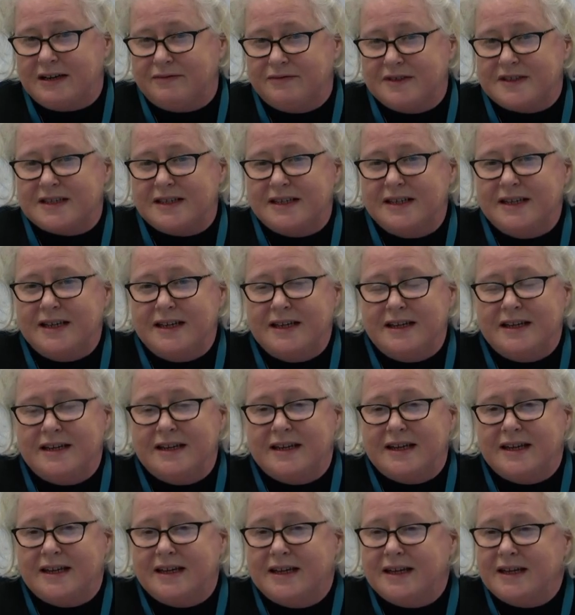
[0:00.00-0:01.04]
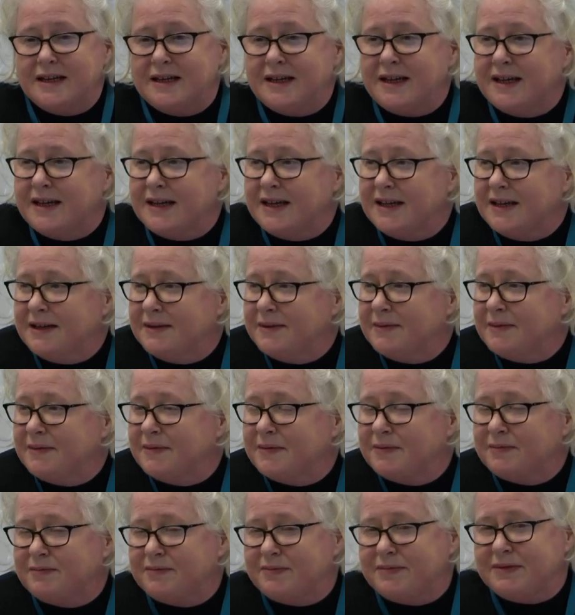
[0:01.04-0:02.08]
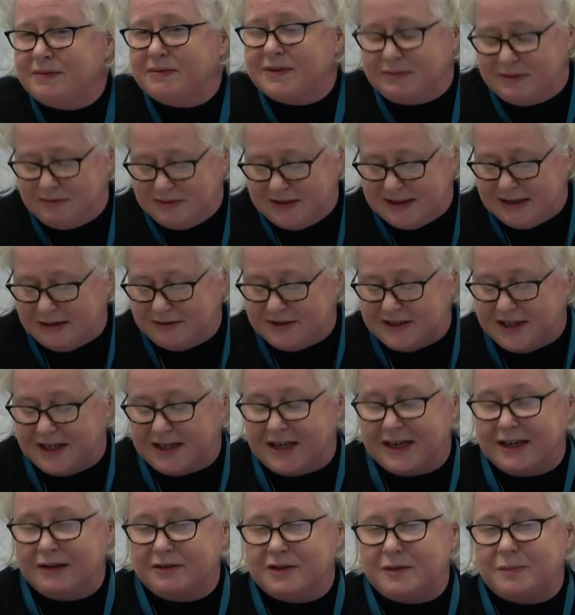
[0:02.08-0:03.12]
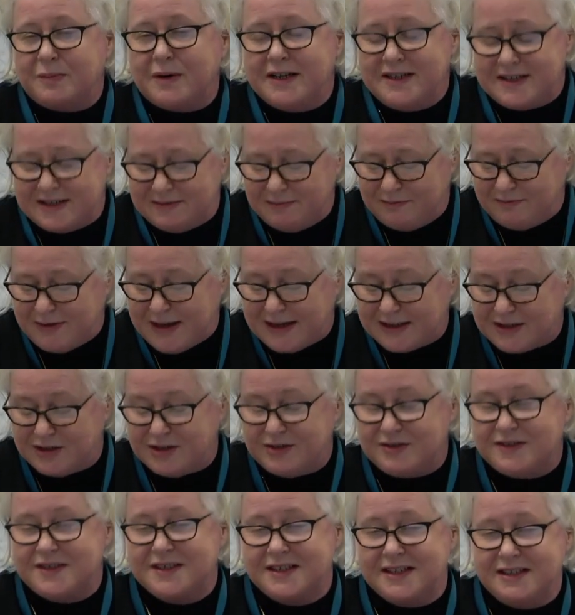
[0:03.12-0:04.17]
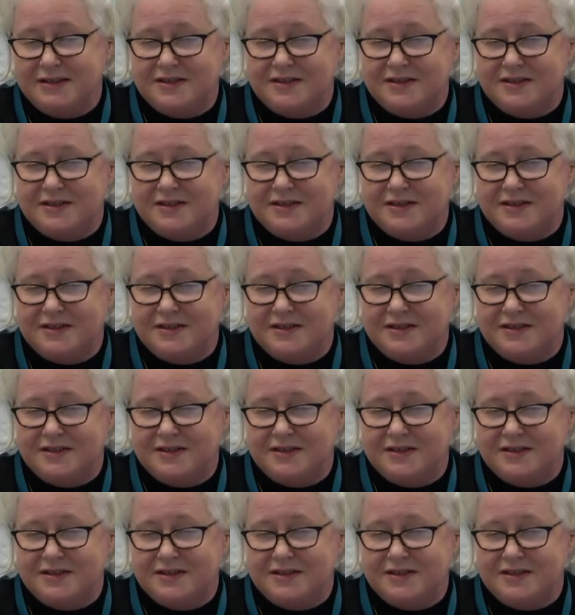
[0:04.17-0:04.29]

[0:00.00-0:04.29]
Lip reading: to increase the volumes. So small increases, but obviously in